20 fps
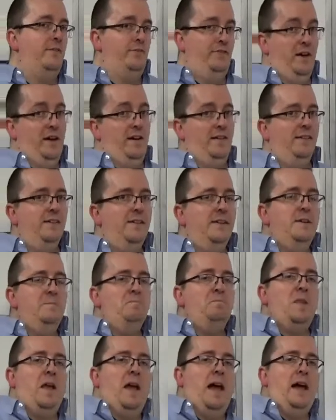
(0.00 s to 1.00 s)
have done
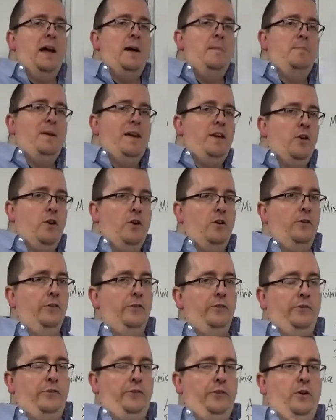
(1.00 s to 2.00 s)
uh,
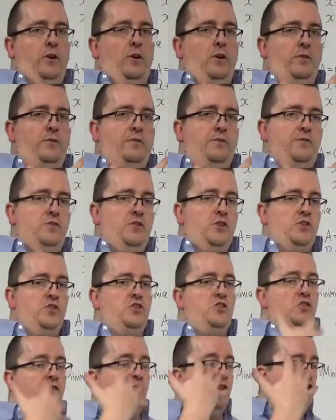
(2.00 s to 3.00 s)
because of
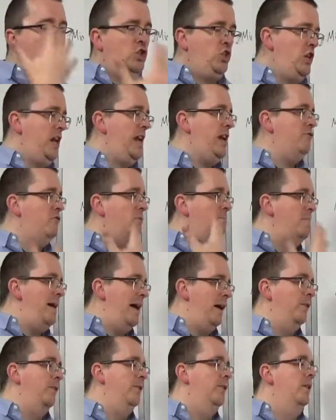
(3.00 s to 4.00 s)
just the sheer
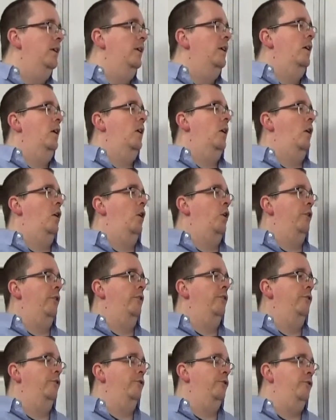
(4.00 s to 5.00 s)
amount
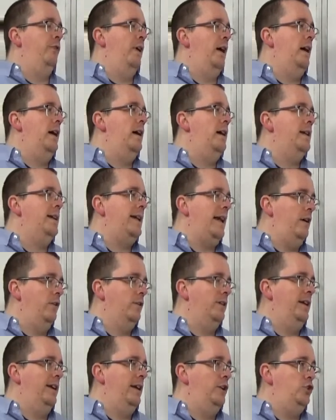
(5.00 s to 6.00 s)
of uh,
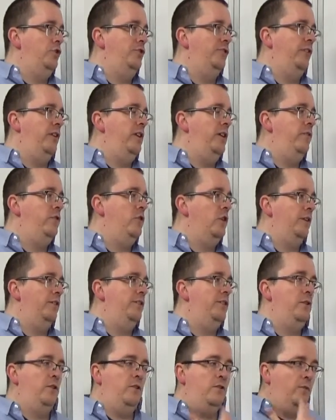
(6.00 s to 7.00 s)
calculations that you've got
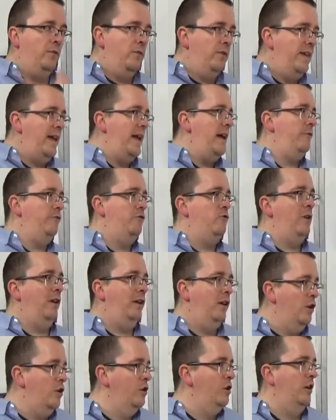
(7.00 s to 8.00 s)
to do. You're there for
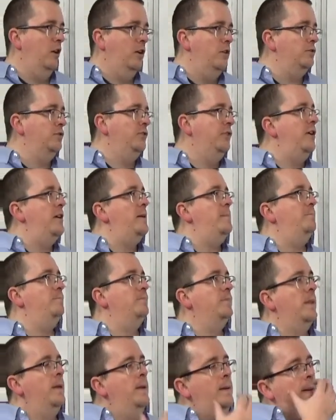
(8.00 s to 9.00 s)
a long, long time.
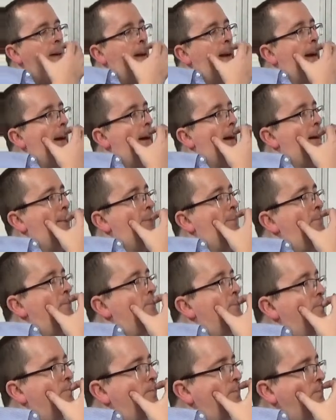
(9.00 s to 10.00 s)

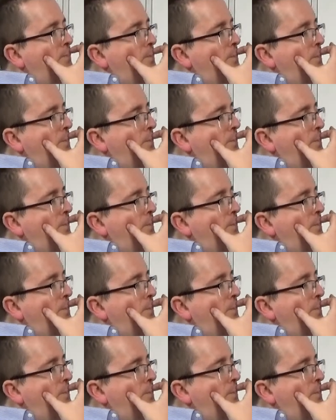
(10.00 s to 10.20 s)
Um,